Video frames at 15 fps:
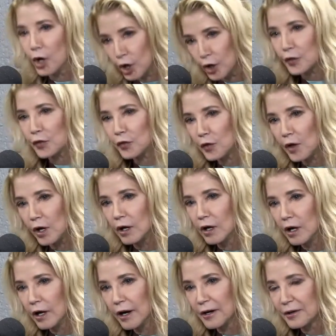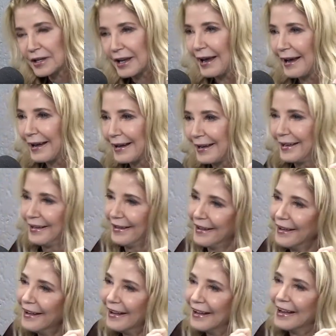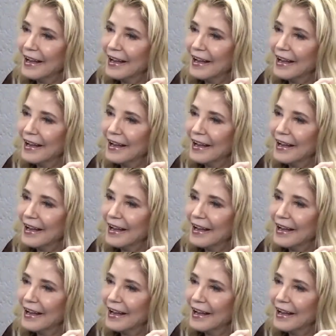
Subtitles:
Right? Yeah, tells you a lot, sure.